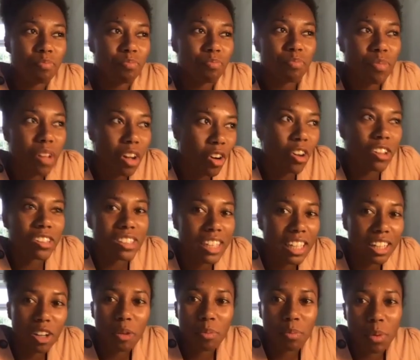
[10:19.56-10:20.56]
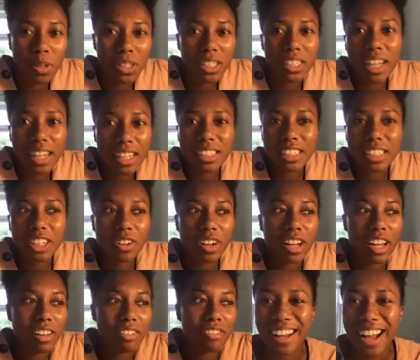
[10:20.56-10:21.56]
a content or body that is
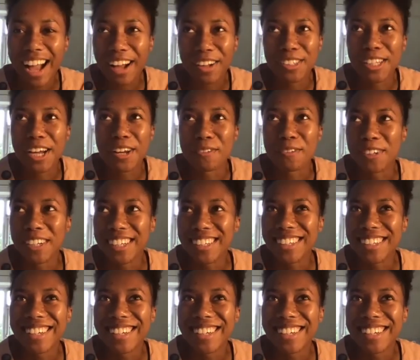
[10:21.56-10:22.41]
creative outside of work.